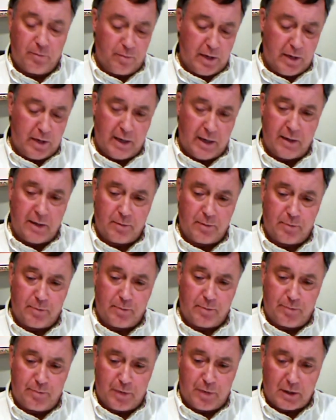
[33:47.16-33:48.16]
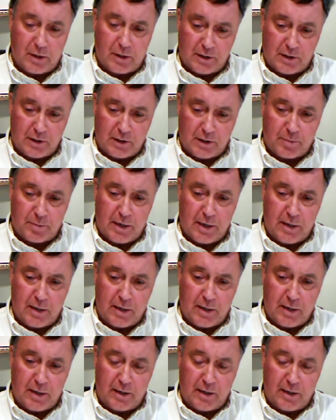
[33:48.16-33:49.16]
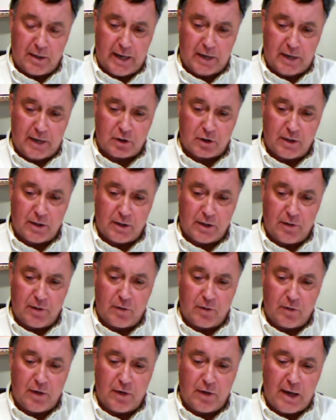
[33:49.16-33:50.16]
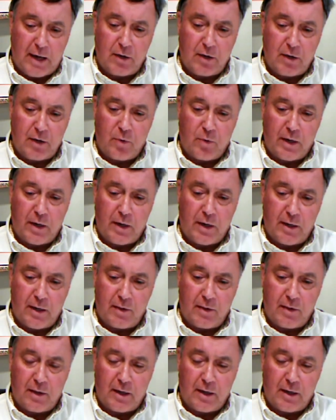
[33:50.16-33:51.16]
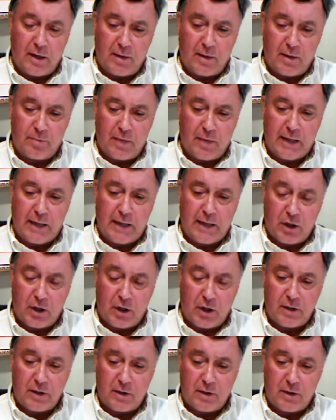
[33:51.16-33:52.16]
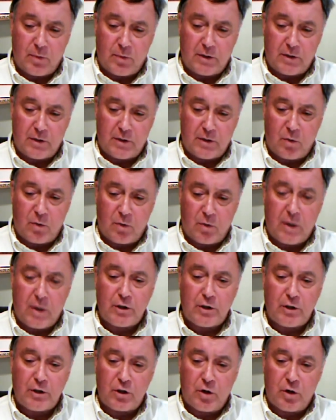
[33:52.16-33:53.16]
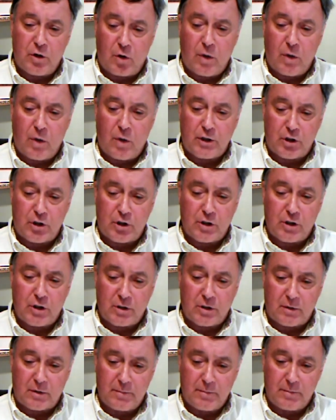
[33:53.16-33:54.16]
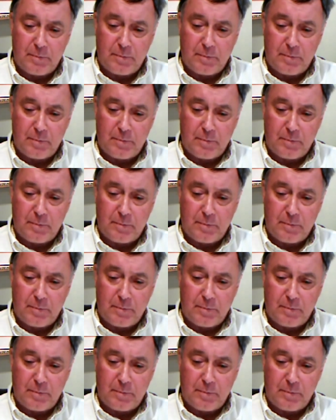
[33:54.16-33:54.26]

and participate in actually evaluating that judge that was in question or questions.